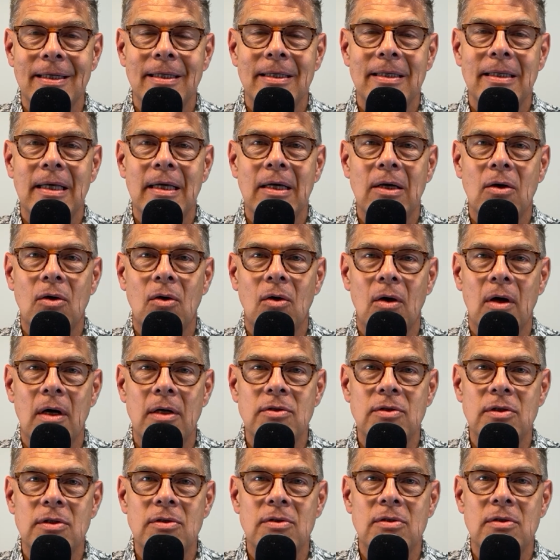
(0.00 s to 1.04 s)
that
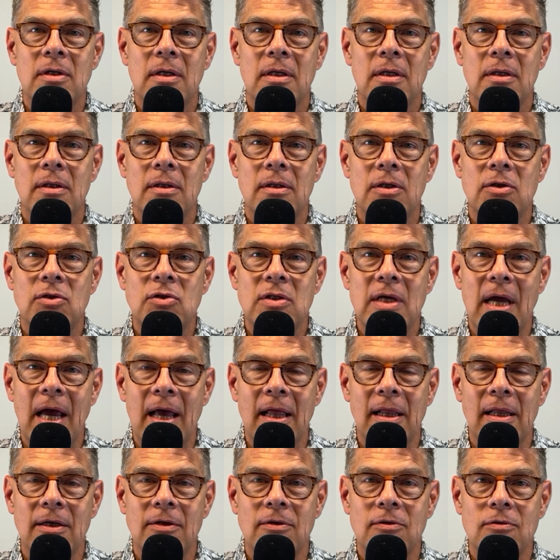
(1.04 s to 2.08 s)
causes the
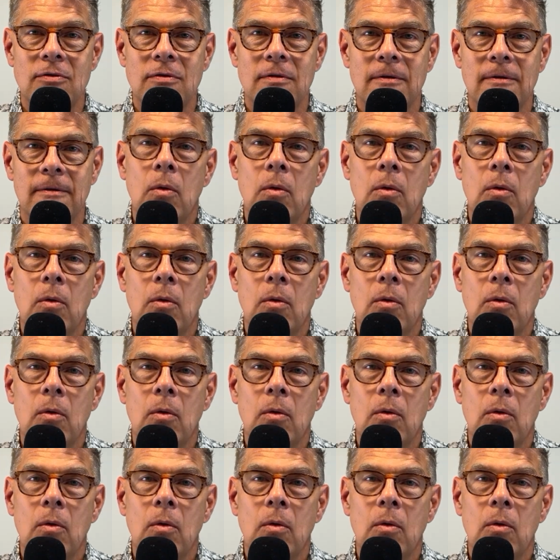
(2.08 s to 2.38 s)
challenge.